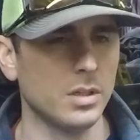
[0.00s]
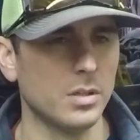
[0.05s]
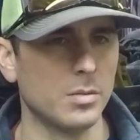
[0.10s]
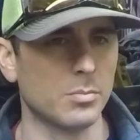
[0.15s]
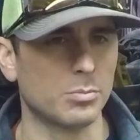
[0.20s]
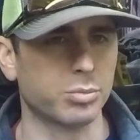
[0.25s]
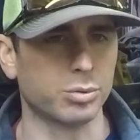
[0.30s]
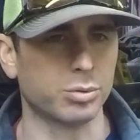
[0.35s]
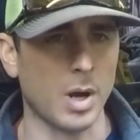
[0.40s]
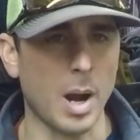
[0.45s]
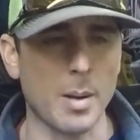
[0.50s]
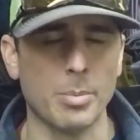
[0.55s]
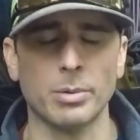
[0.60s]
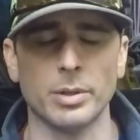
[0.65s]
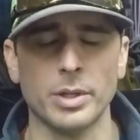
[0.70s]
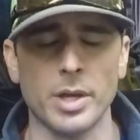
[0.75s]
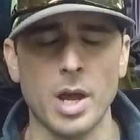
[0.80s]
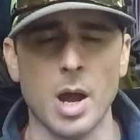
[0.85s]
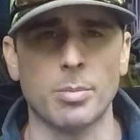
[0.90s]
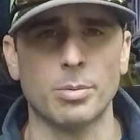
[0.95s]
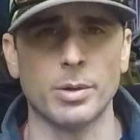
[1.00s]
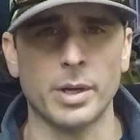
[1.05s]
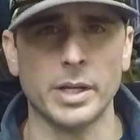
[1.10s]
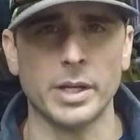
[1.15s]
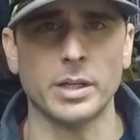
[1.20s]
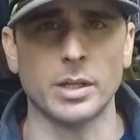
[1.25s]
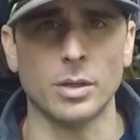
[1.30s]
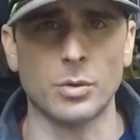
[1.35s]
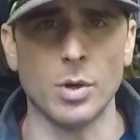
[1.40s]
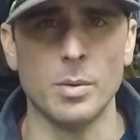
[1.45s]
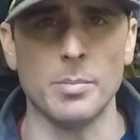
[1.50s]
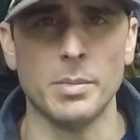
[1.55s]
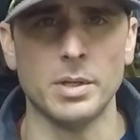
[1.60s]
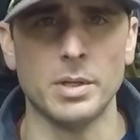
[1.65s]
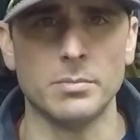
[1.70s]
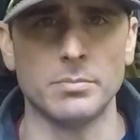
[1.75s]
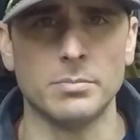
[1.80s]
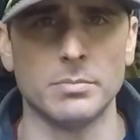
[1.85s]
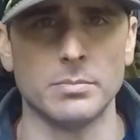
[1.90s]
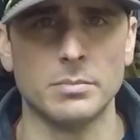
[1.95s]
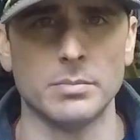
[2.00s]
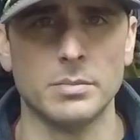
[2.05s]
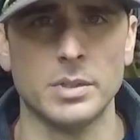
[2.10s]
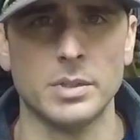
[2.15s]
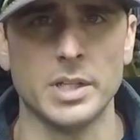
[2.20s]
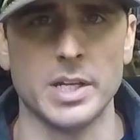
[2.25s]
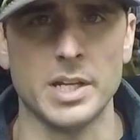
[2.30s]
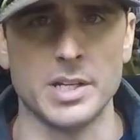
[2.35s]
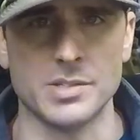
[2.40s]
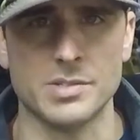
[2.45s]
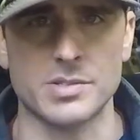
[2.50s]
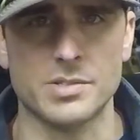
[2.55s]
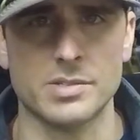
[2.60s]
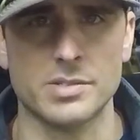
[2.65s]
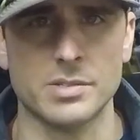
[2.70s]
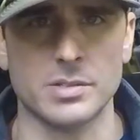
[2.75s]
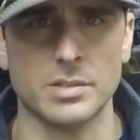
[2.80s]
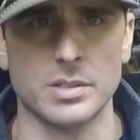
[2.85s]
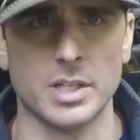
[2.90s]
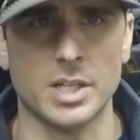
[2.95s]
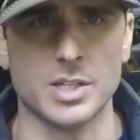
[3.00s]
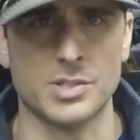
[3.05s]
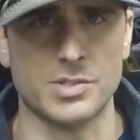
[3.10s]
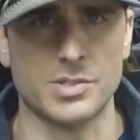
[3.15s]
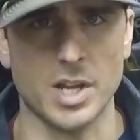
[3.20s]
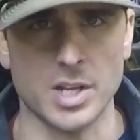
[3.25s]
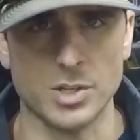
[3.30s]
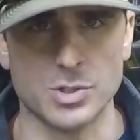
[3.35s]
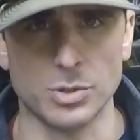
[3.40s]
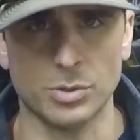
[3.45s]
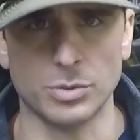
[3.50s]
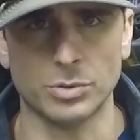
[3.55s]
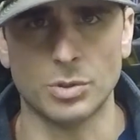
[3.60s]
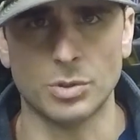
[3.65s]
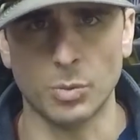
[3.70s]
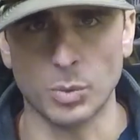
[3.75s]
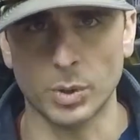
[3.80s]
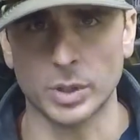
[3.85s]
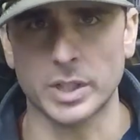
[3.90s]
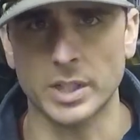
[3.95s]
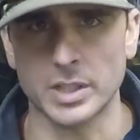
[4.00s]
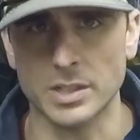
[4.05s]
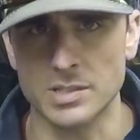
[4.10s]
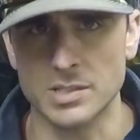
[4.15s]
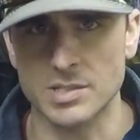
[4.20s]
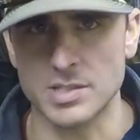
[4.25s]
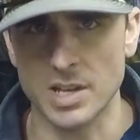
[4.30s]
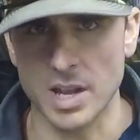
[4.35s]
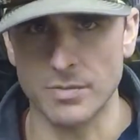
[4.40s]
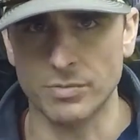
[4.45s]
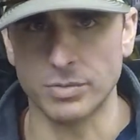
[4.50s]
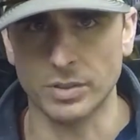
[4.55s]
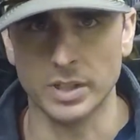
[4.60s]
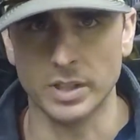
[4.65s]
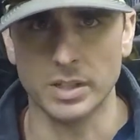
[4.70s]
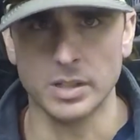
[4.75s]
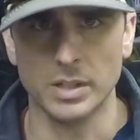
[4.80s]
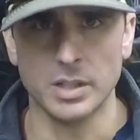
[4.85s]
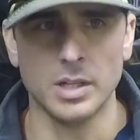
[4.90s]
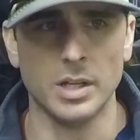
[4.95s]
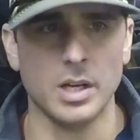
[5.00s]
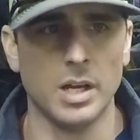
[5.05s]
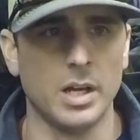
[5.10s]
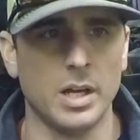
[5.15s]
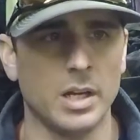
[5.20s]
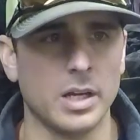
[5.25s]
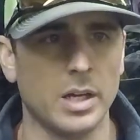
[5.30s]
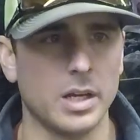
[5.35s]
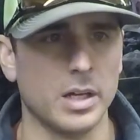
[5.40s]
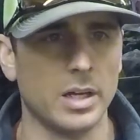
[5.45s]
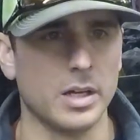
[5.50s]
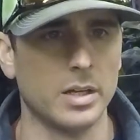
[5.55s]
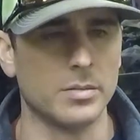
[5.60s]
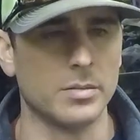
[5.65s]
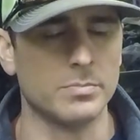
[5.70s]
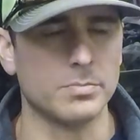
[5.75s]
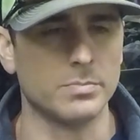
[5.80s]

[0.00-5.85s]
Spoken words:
properly operating equipment is essential to working safely. I'll